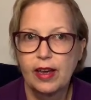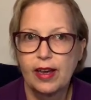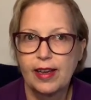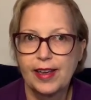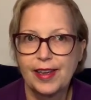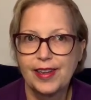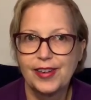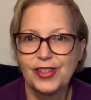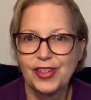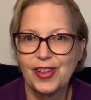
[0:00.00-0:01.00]

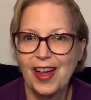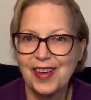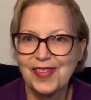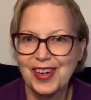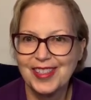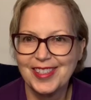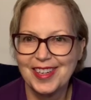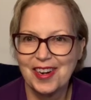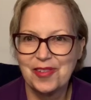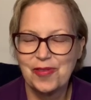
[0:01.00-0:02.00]
in July of
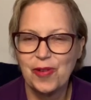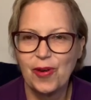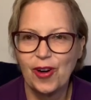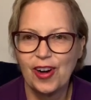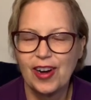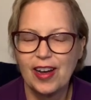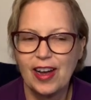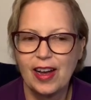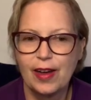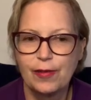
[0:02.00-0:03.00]
1994,
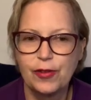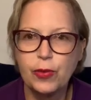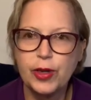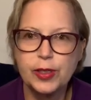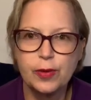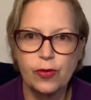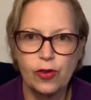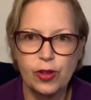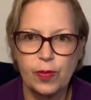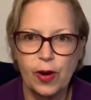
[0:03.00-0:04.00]
a few weeks before
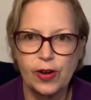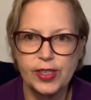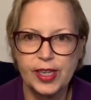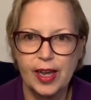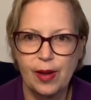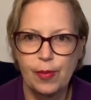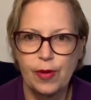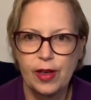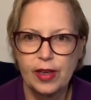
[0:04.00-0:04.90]
the bar exam,